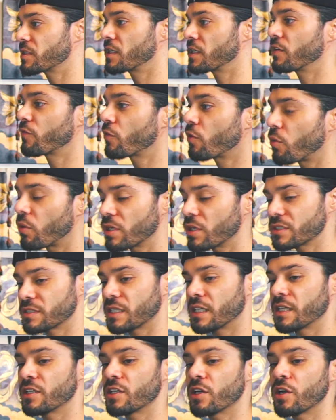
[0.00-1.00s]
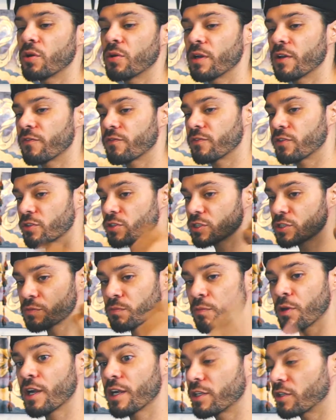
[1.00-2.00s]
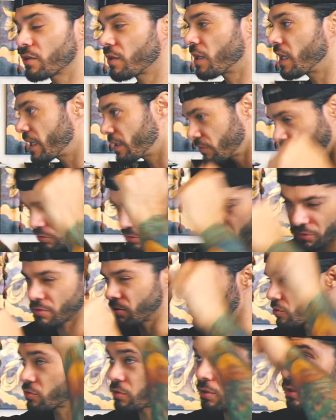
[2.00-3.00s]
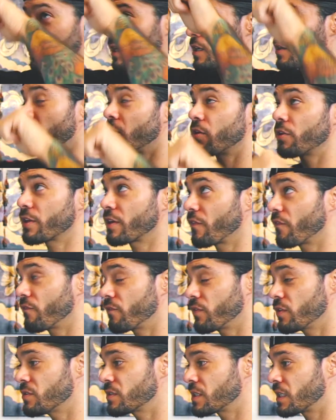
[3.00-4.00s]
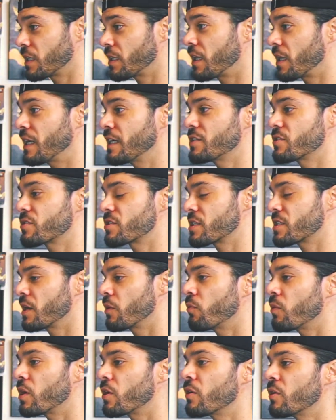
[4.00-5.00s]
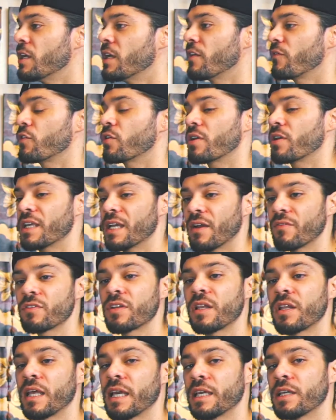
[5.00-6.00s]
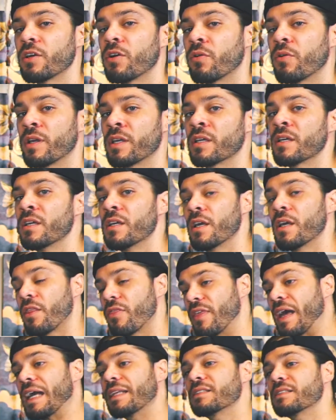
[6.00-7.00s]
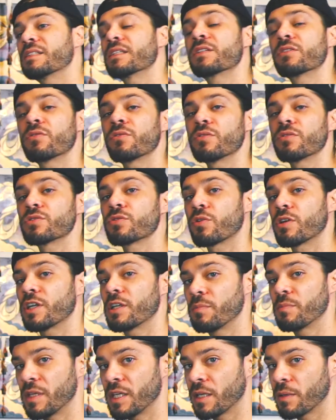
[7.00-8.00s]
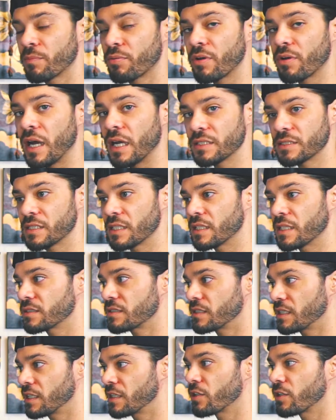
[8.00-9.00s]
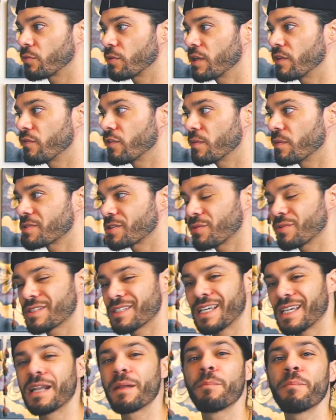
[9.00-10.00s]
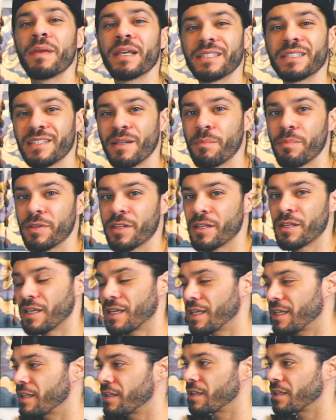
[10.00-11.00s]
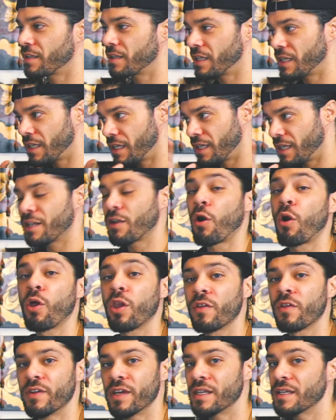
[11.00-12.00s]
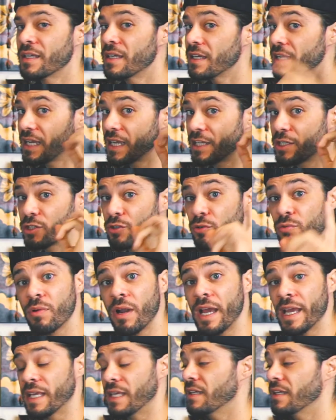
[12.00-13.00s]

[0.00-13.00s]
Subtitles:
And of course, I know if you're smart and you're like drawing all the confusing lines, you're saying, well, if you already have delay going, that signal is already being processed in the reverb, so it's kind of mixed up in all of it. And you're right.